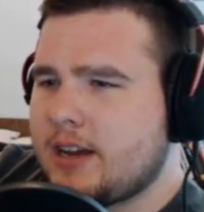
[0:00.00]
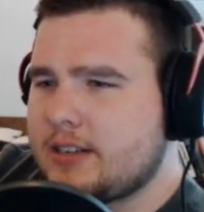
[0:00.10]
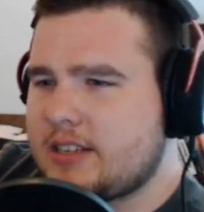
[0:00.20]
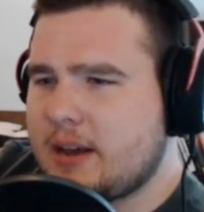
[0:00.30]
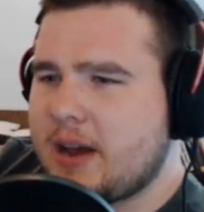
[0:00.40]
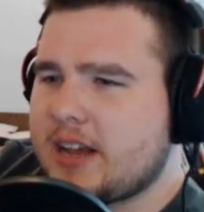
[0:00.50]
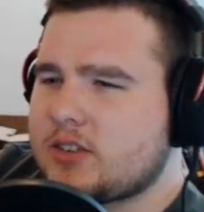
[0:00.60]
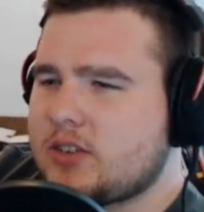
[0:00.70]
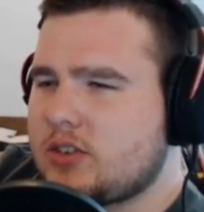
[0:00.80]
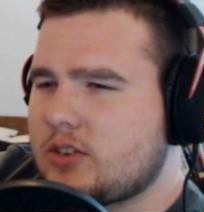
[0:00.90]
Tim
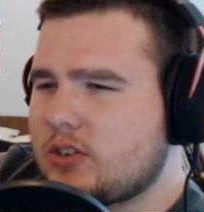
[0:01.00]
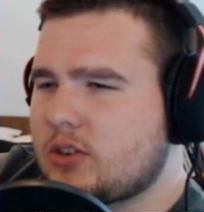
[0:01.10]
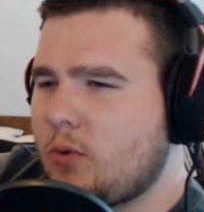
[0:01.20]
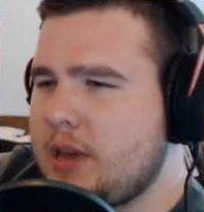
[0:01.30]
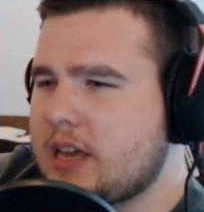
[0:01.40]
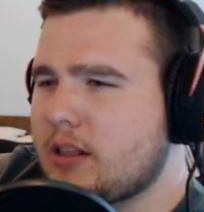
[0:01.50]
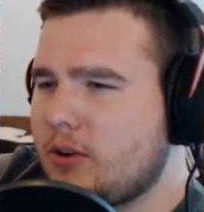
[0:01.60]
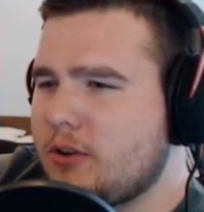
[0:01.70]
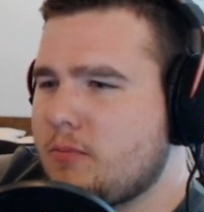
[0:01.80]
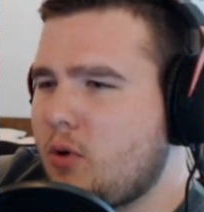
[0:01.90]
asks, so we can
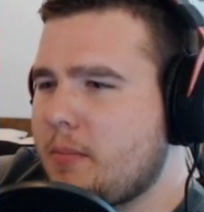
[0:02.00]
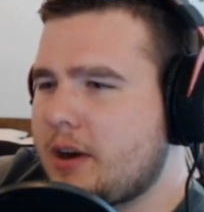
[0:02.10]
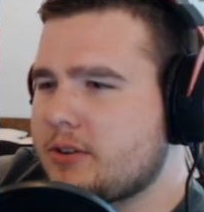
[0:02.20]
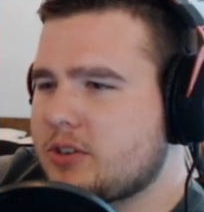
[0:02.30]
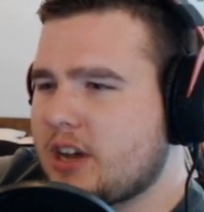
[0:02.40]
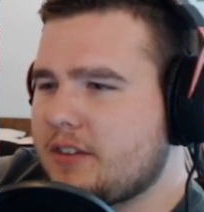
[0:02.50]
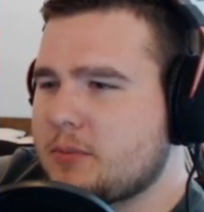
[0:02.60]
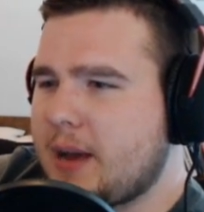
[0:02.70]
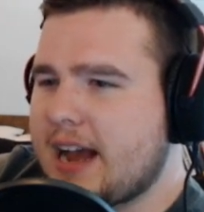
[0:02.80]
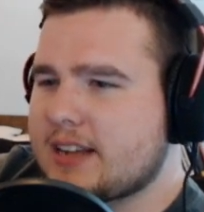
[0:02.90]
learn more about ourselves
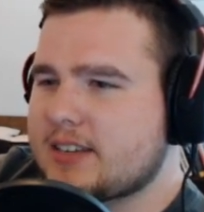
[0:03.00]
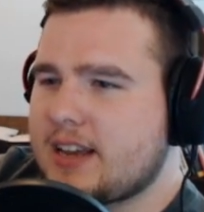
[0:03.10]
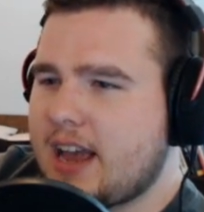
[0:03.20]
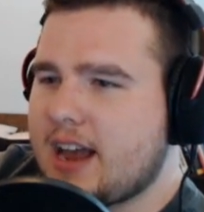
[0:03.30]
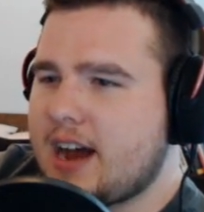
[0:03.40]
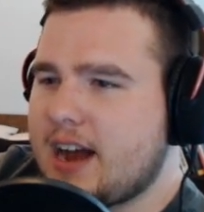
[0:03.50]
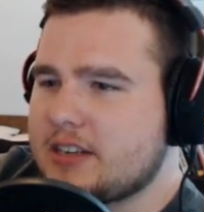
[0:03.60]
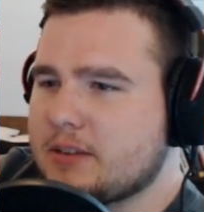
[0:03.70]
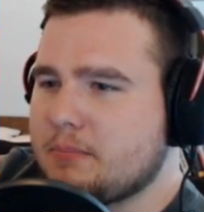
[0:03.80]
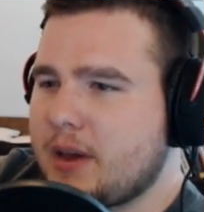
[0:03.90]
by asking AI
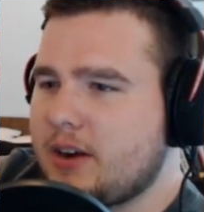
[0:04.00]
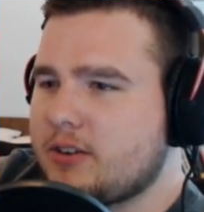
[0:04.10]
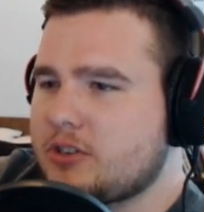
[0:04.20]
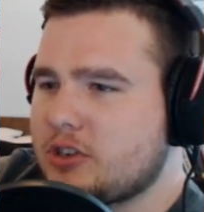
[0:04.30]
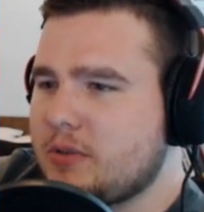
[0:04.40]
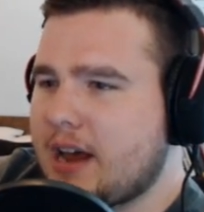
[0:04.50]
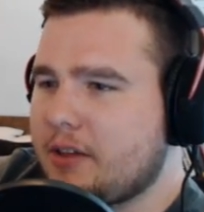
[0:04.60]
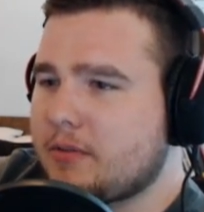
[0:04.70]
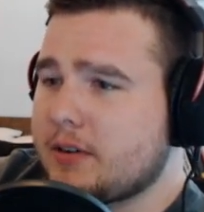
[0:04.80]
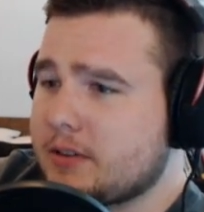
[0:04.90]
to better tune
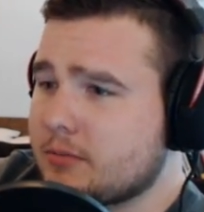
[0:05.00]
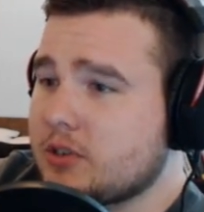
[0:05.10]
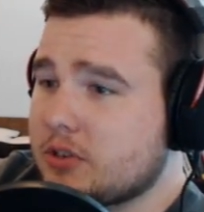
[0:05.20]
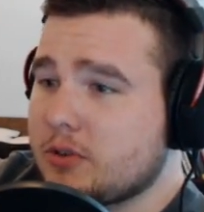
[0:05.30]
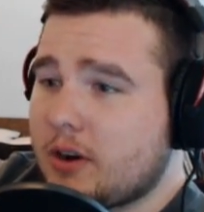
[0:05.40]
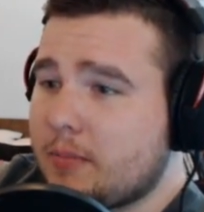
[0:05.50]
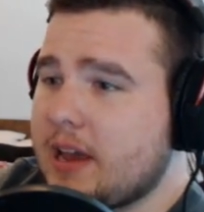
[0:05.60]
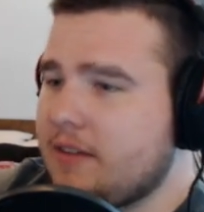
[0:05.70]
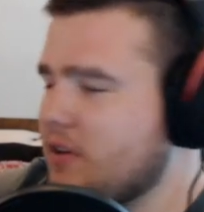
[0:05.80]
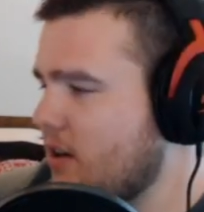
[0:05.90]
algorithms to suit our
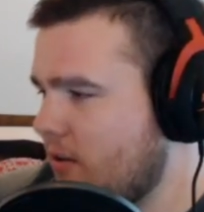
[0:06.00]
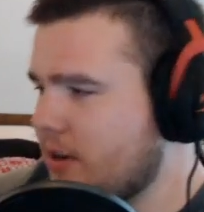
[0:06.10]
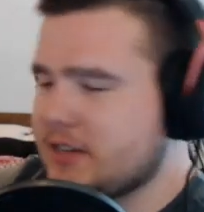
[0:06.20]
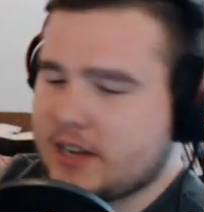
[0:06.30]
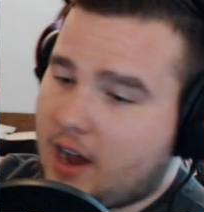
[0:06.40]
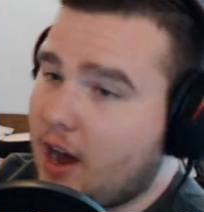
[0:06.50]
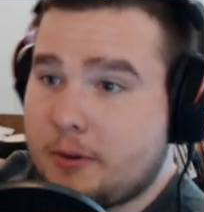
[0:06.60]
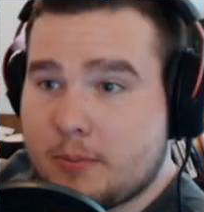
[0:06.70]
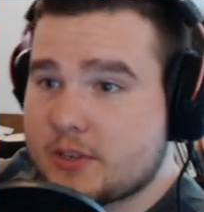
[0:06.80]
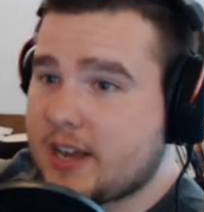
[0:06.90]
behavior. Crazy.
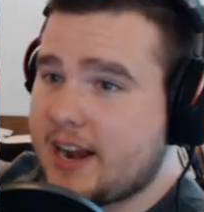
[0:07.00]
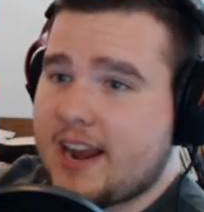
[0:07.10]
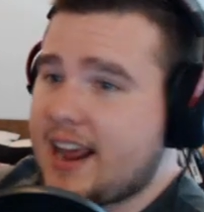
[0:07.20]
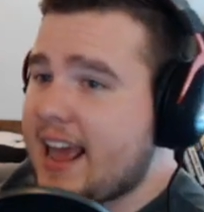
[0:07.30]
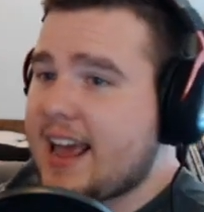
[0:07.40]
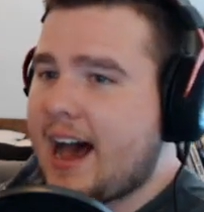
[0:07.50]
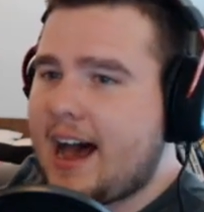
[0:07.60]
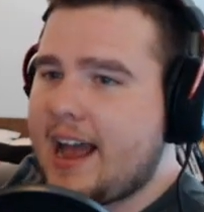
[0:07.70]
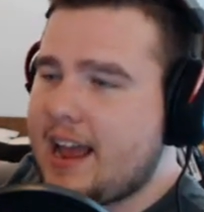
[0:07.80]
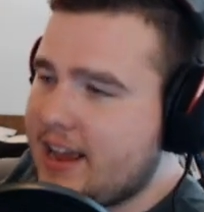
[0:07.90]
100%. And
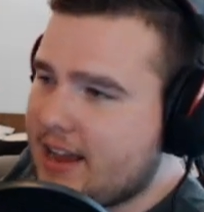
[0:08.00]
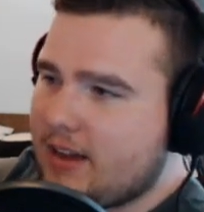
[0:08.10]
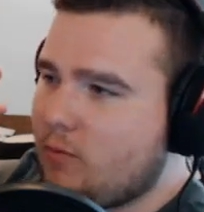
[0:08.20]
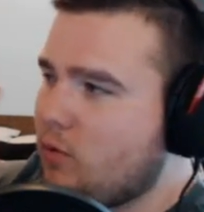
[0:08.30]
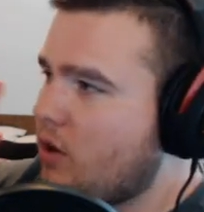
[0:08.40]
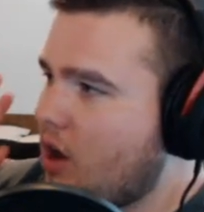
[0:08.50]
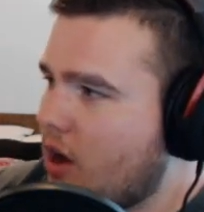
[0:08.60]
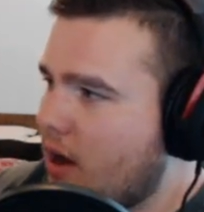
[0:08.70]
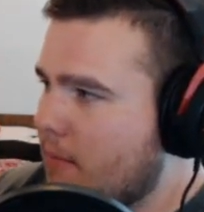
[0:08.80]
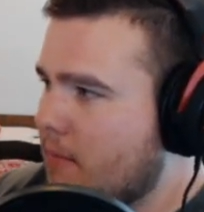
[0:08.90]
AI
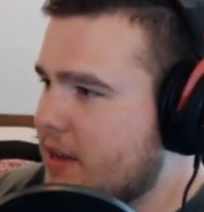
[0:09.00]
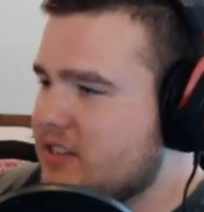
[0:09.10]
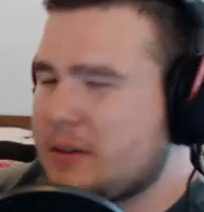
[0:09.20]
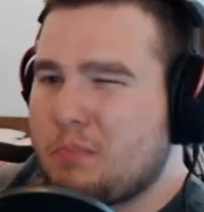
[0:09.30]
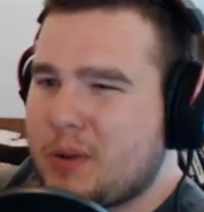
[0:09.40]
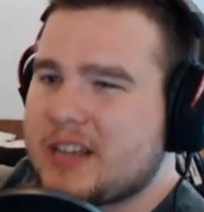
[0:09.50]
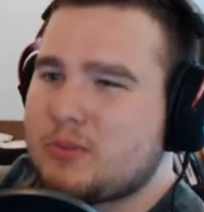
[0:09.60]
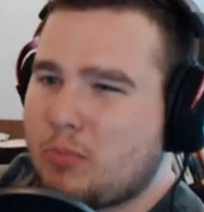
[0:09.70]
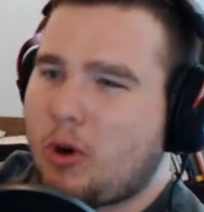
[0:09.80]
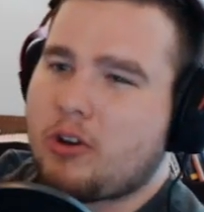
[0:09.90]
is the
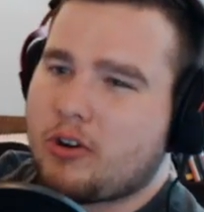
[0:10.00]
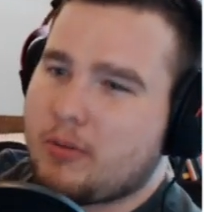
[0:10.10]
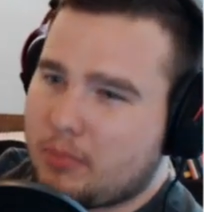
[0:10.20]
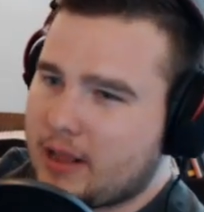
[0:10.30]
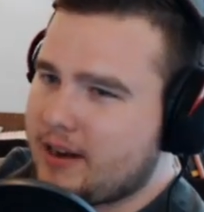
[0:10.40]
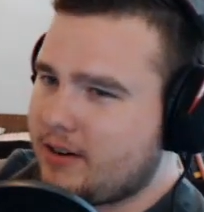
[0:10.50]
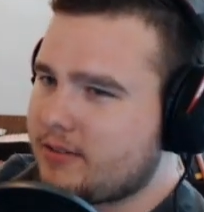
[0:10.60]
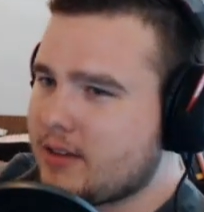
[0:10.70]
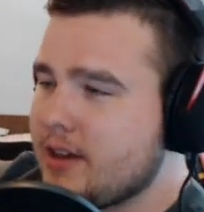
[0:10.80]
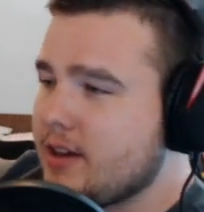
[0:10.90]
best marketer on planet
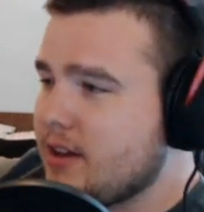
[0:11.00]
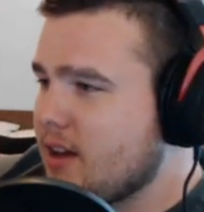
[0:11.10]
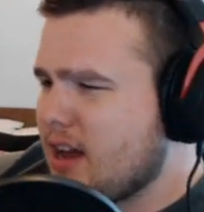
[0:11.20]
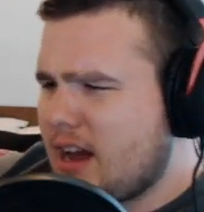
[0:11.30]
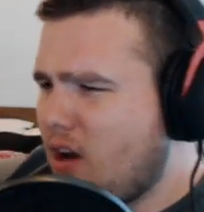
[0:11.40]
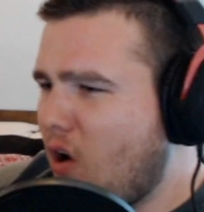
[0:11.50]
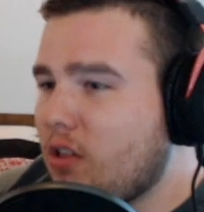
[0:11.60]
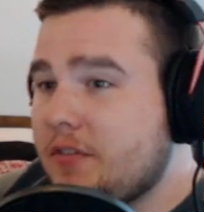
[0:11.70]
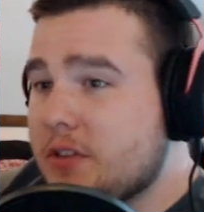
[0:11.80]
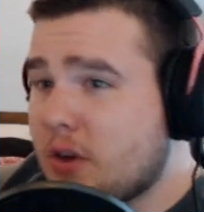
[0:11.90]
Earth.
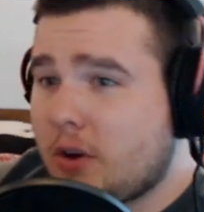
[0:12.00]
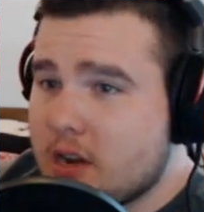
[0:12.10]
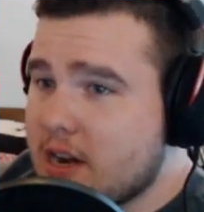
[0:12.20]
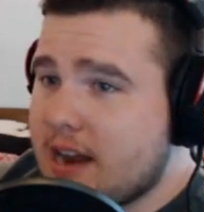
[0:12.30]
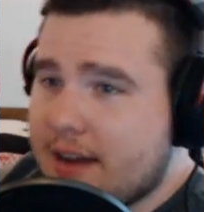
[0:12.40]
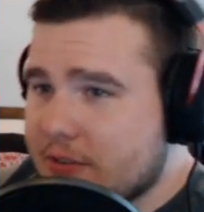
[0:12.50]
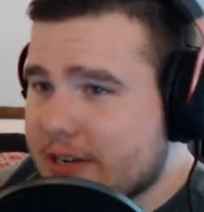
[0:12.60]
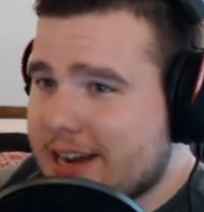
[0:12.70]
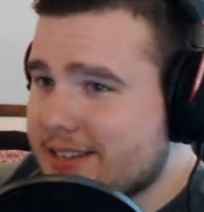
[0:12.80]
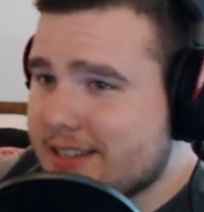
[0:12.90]
All of the targeted
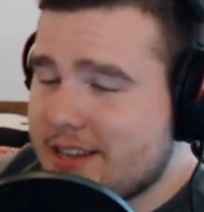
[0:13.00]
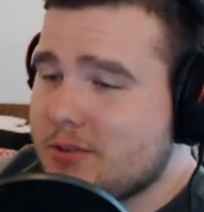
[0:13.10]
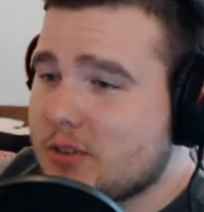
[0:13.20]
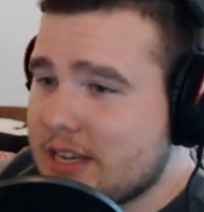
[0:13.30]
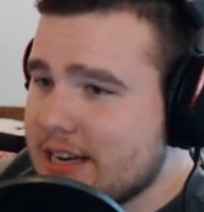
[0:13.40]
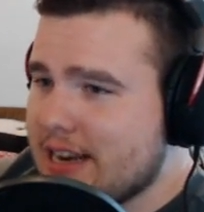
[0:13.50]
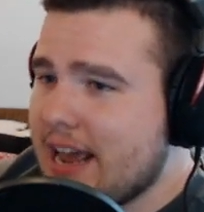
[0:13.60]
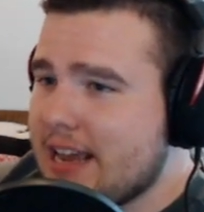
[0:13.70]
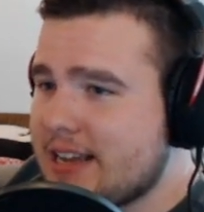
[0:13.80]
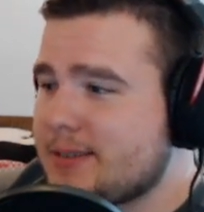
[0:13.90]
advertising that you see
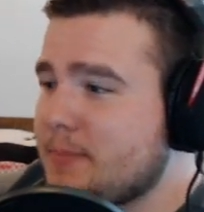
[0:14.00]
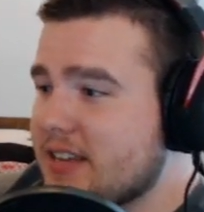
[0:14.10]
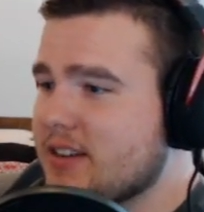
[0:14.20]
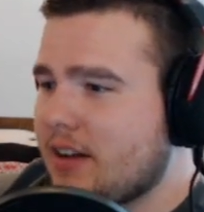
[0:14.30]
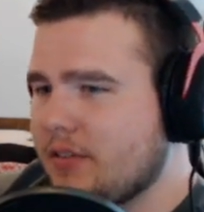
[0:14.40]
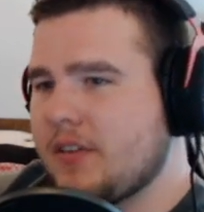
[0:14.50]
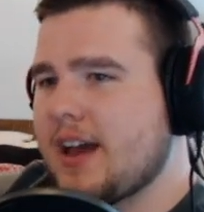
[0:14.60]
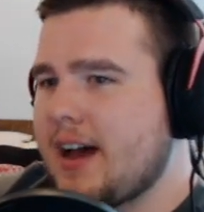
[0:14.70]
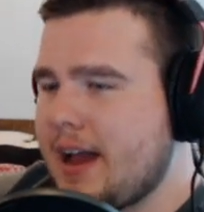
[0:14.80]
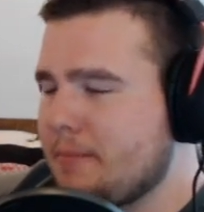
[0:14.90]
today is based off of
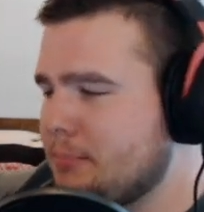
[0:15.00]
AI.